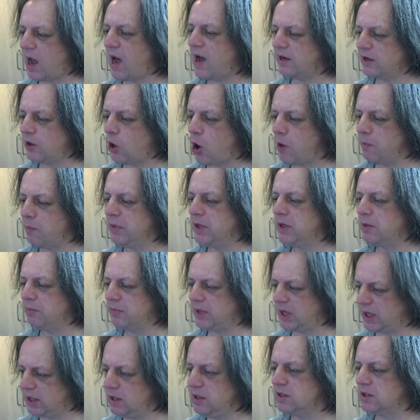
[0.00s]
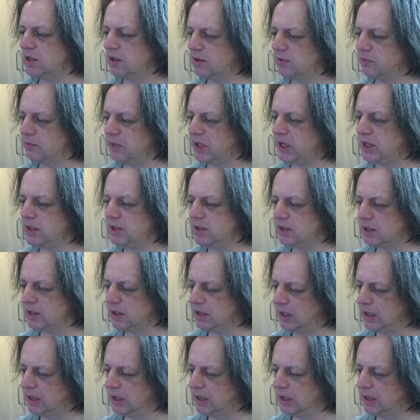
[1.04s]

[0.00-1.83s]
ad hominem insult means.